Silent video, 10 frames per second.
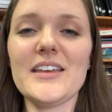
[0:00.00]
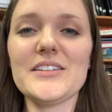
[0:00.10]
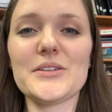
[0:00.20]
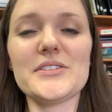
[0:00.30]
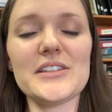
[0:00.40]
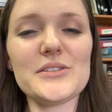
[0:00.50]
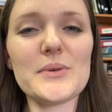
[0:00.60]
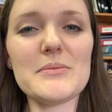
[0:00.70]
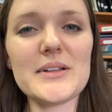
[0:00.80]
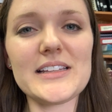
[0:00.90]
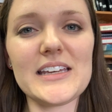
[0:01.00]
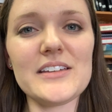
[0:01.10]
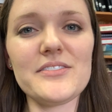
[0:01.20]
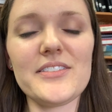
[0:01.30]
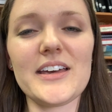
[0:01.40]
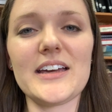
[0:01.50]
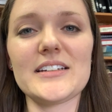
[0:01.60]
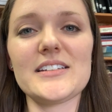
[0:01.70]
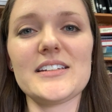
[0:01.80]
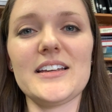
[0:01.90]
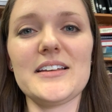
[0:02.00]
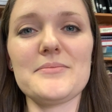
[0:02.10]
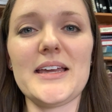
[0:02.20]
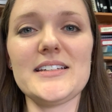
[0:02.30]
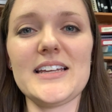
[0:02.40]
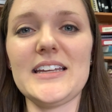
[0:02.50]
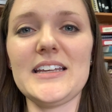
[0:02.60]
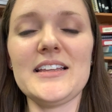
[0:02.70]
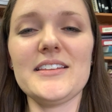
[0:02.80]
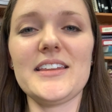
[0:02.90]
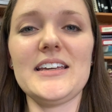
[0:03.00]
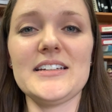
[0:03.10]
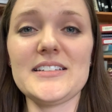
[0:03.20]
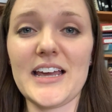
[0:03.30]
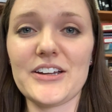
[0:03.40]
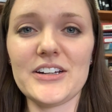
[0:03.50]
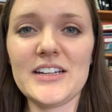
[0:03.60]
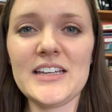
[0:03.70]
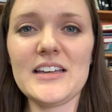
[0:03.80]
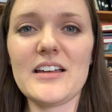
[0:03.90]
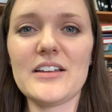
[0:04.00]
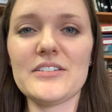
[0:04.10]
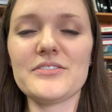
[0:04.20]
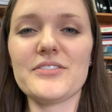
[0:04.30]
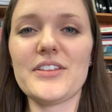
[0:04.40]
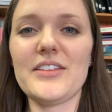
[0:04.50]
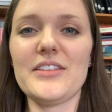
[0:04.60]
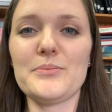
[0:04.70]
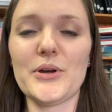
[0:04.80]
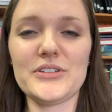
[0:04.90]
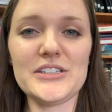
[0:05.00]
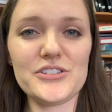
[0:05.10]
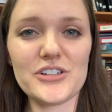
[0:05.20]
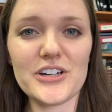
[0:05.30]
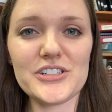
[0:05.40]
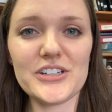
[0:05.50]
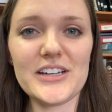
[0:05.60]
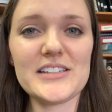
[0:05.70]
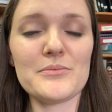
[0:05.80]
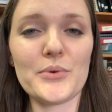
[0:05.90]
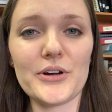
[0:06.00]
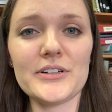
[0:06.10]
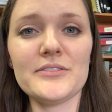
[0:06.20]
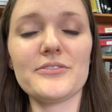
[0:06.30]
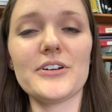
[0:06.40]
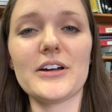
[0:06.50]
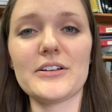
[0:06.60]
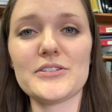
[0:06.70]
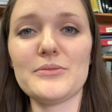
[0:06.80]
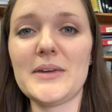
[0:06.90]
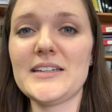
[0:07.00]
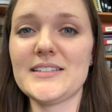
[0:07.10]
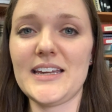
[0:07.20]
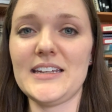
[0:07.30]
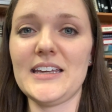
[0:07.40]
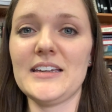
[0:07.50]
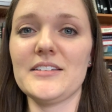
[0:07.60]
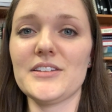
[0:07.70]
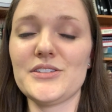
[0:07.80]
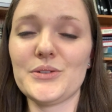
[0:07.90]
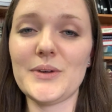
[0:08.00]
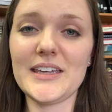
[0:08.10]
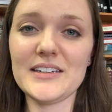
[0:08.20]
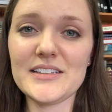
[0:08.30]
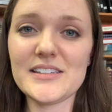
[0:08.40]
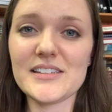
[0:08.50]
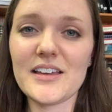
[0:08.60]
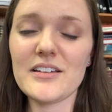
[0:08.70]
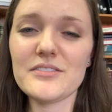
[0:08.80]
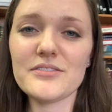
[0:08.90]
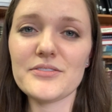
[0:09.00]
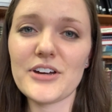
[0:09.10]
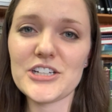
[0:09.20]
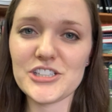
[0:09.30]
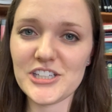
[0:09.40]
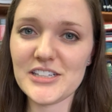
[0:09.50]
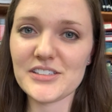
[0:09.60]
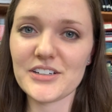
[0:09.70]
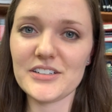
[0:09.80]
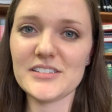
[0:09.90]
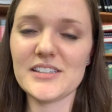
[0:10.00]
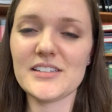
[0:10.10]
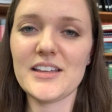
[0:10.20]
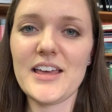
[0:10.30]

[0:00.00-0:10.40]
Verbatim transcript: So since we believe that maintaining the integrity of the protein structure is important for also maintaining the squeakiness of fresh cheese curds,